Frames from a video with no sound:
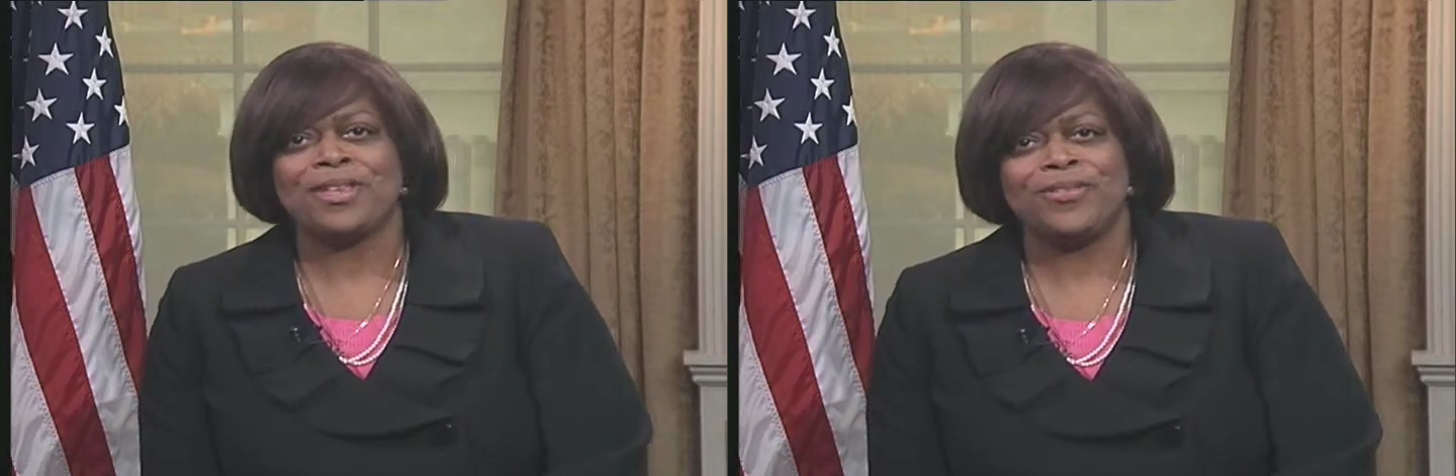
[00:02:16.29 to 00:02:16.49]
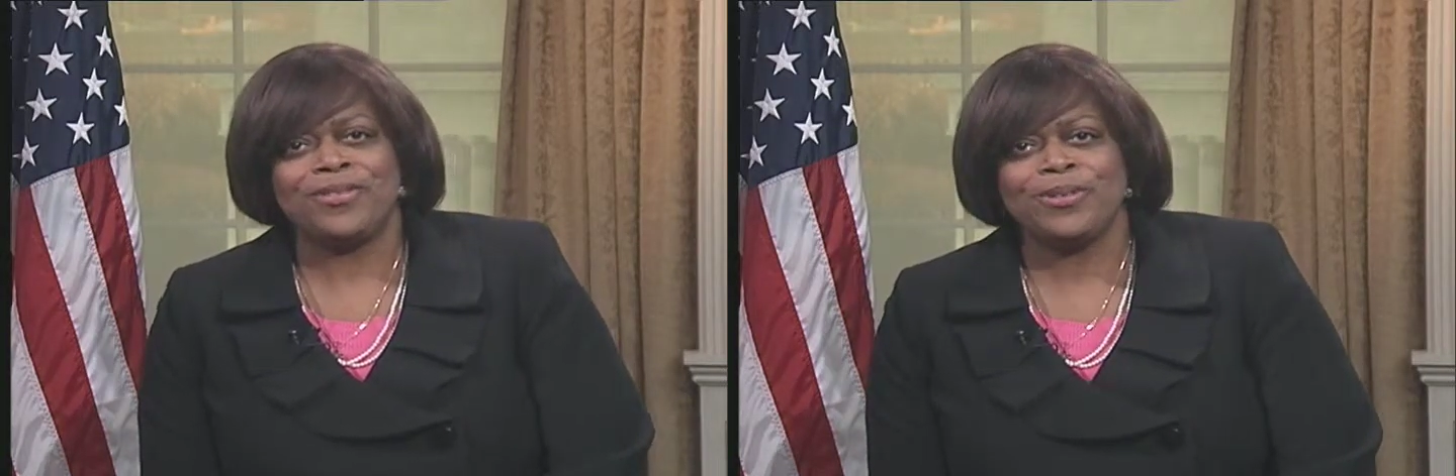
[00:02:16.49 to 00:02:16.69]

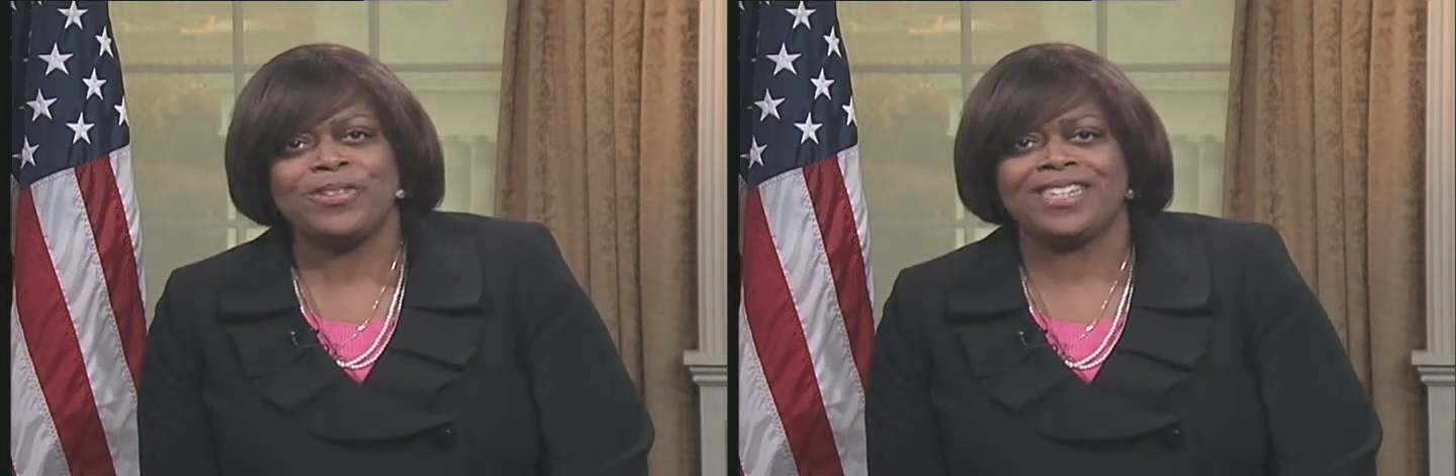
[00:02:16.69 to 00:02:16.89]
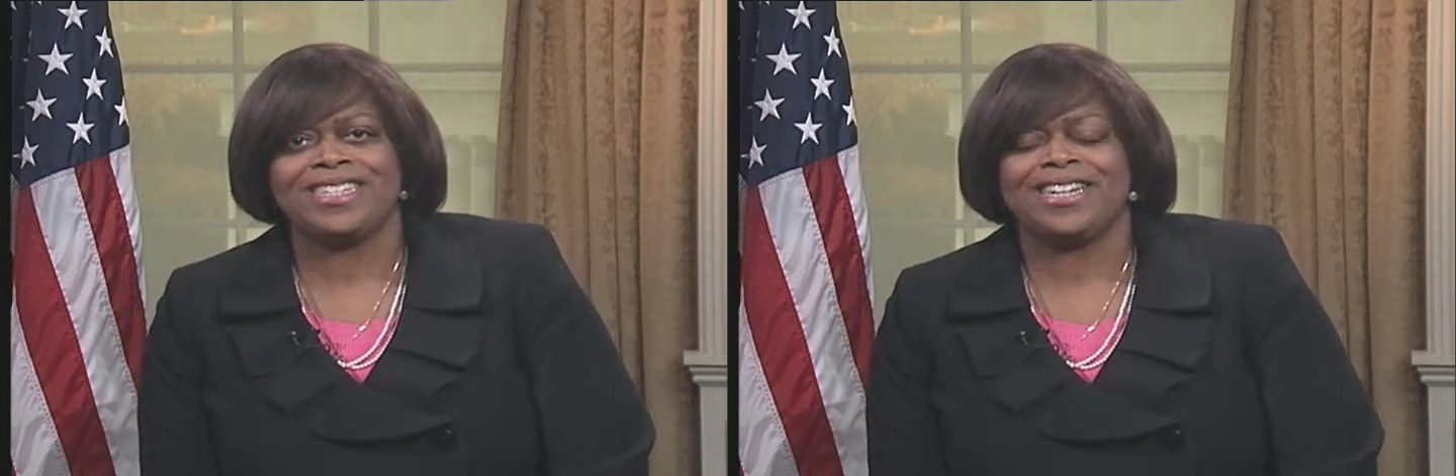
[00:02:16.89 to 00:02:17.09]

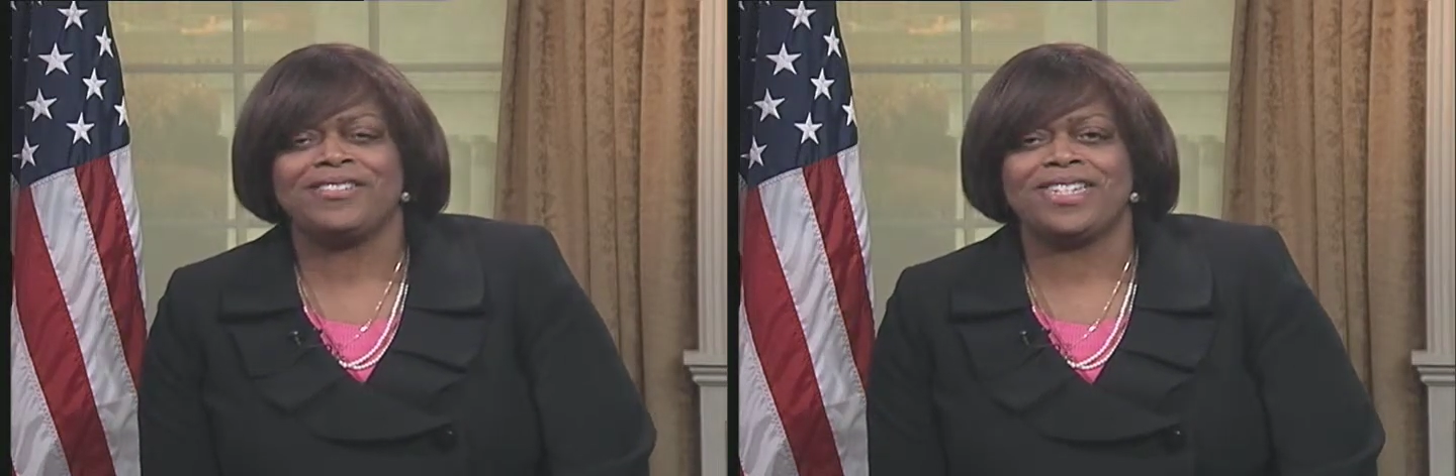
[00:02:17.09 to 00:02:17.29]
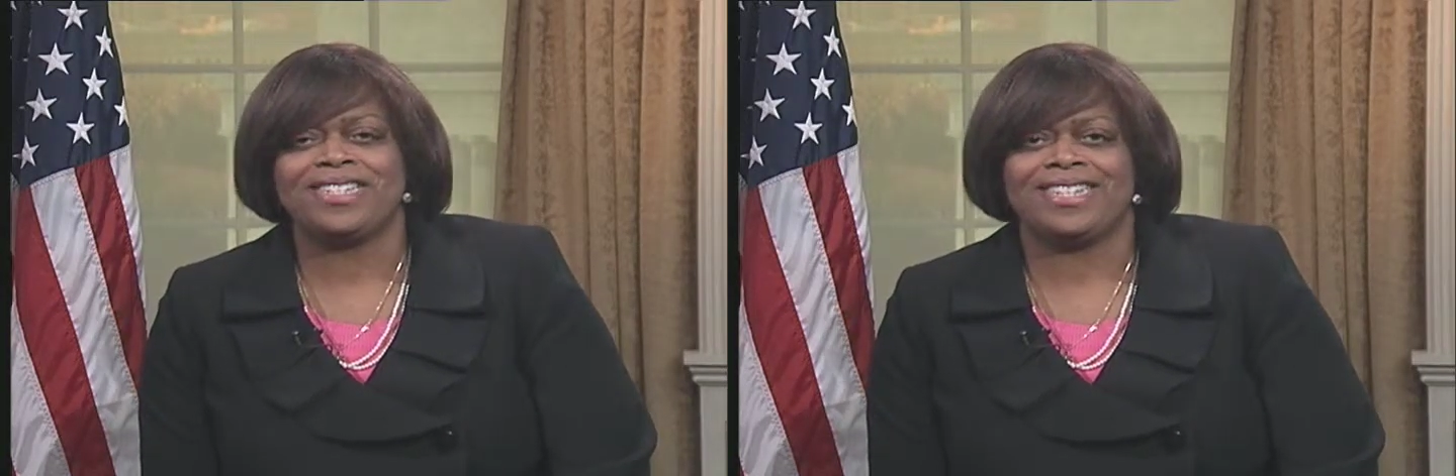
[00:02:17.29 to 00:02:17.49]
fuels
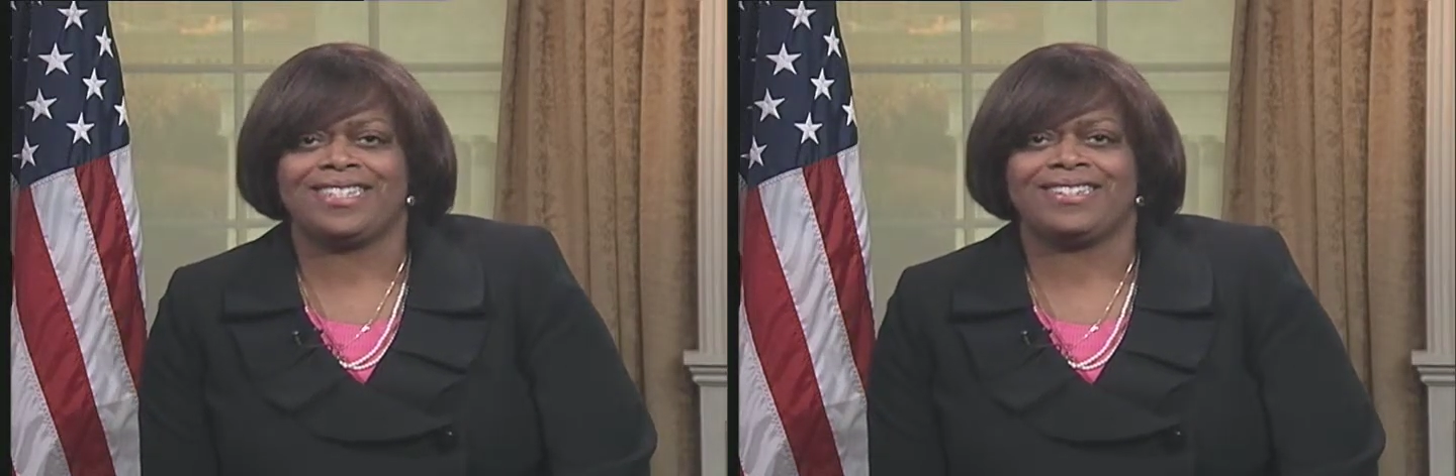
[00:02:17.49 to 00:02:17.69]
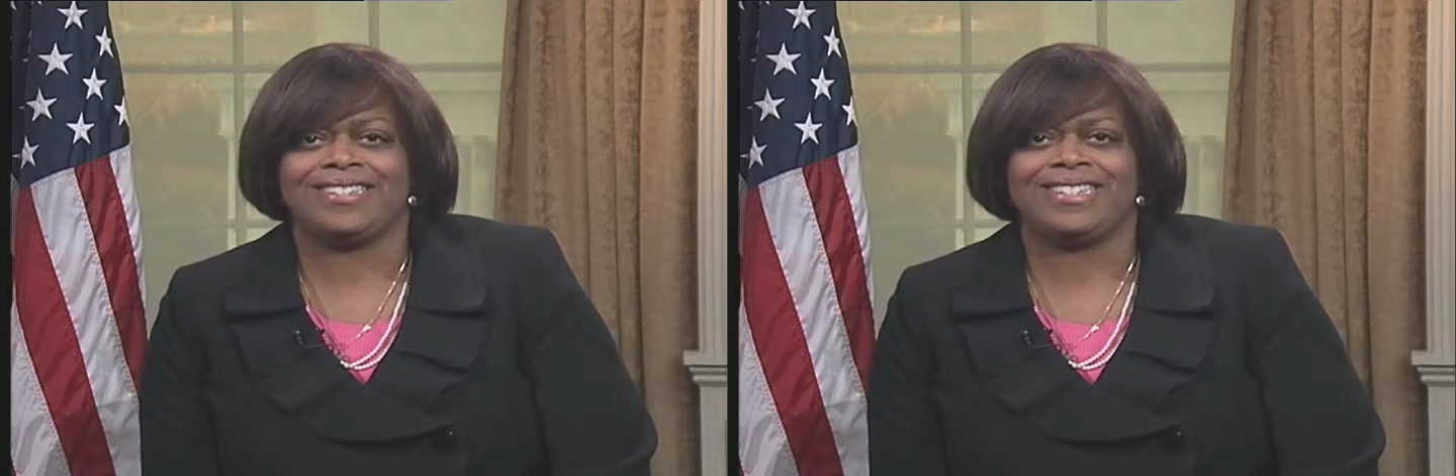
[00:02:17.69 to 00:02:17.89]
sectarian
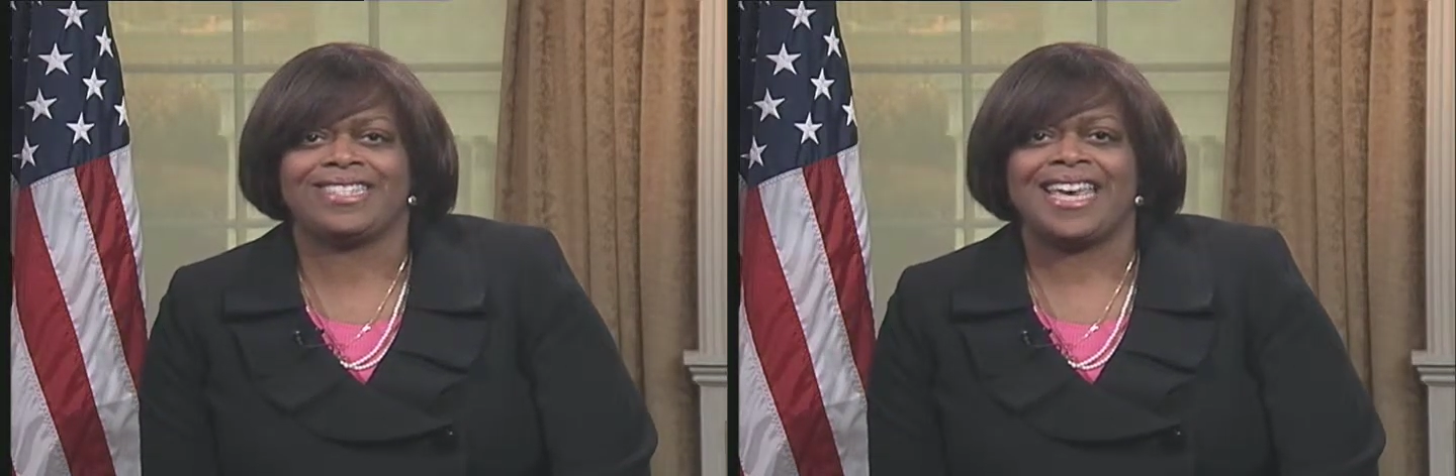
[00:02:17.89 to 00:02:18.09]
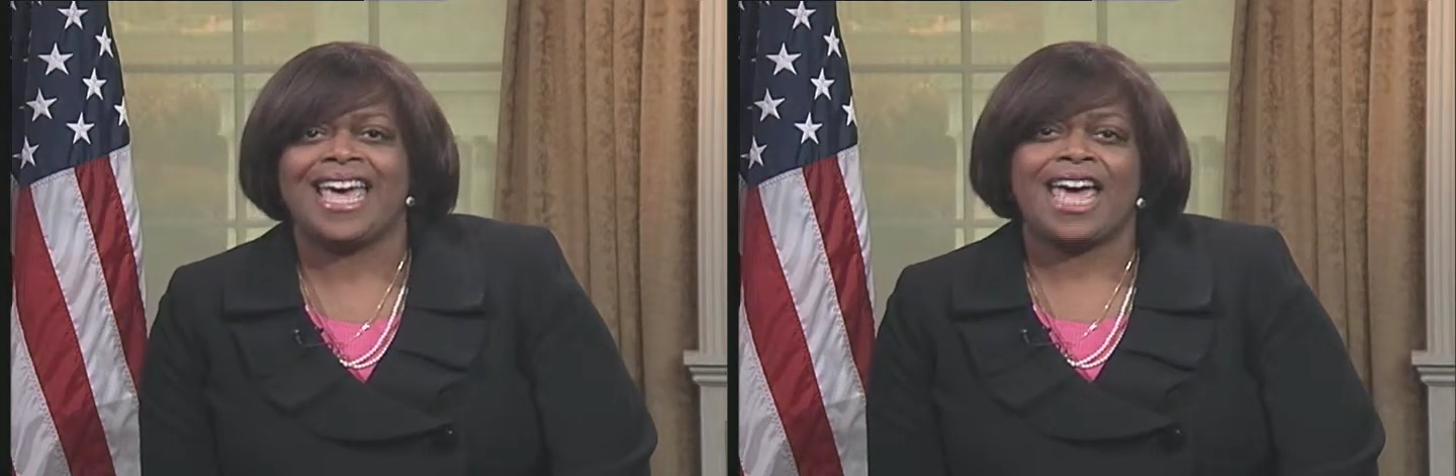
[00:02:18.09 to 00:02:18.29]
tensions,